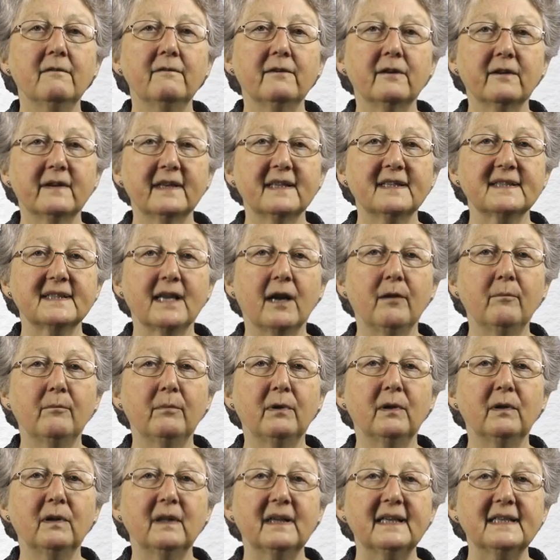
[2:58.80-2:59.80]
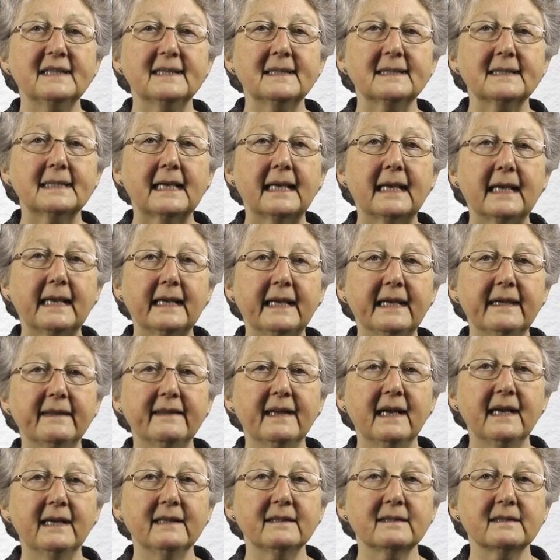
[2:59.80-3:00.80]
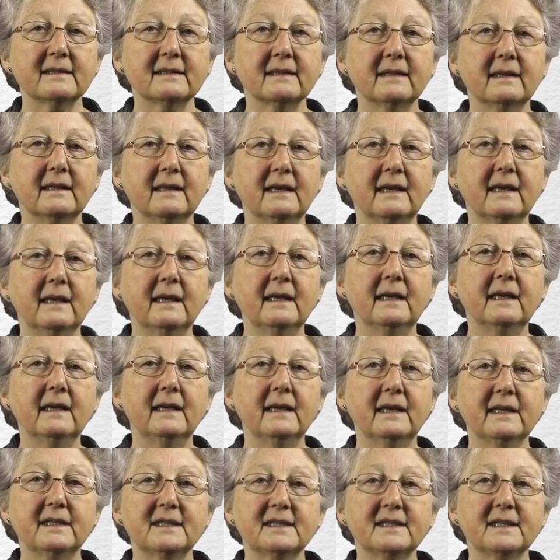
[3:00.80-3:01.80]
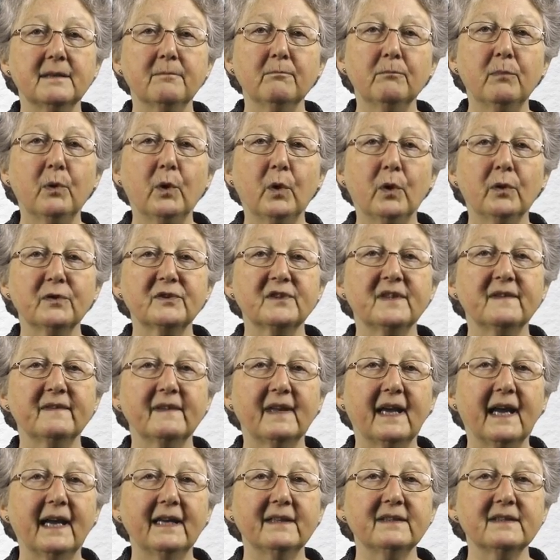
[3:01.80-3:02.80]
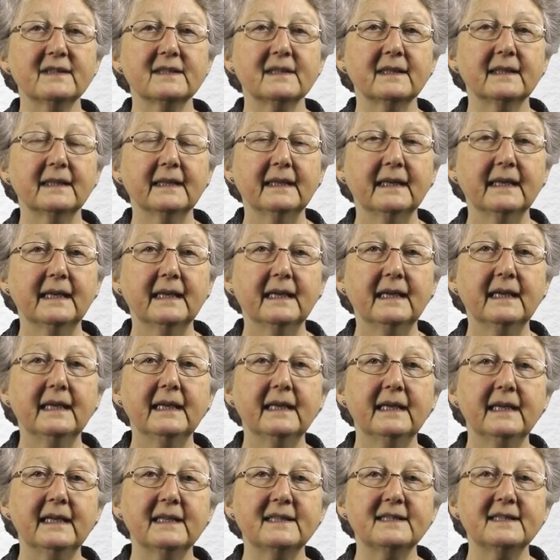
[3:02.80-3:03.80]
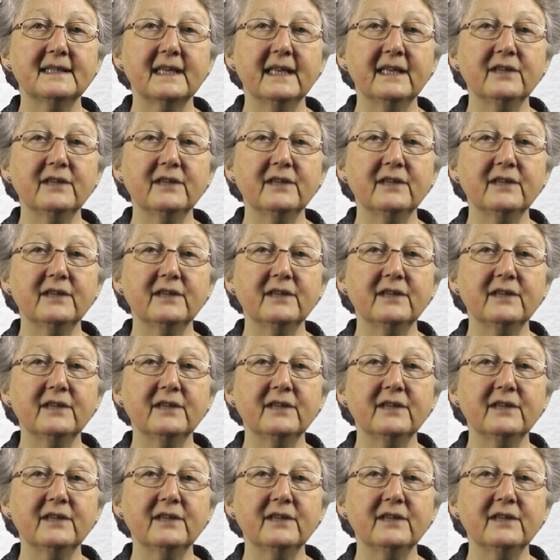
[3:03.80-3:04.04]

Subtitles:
For example, "it is clear that," "it's important that," "it's